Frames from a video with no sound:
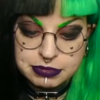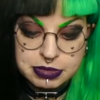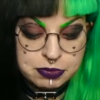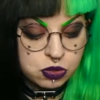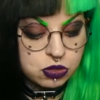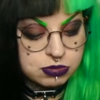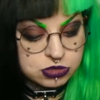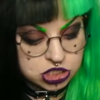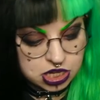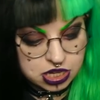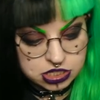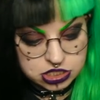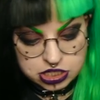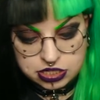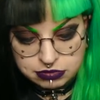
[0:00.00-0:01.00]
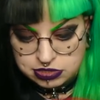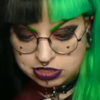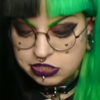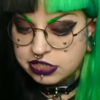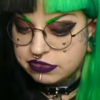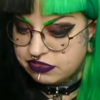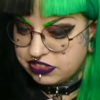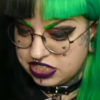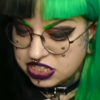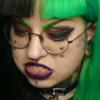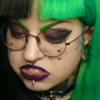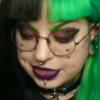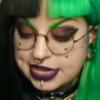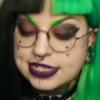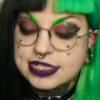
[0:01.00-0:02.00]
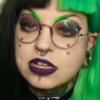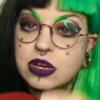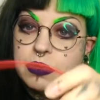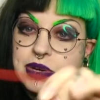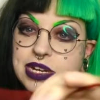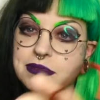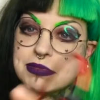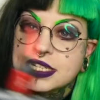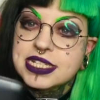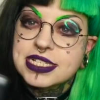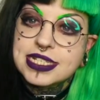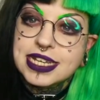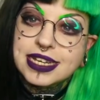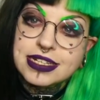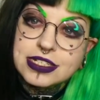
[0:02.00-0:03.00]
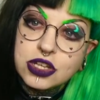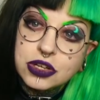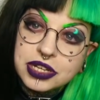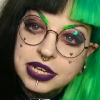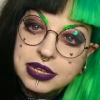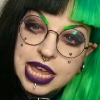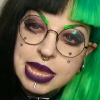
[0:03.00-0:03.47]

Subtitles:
Me portable charger. I'm just looking for this. And it's got one of me stickers on it.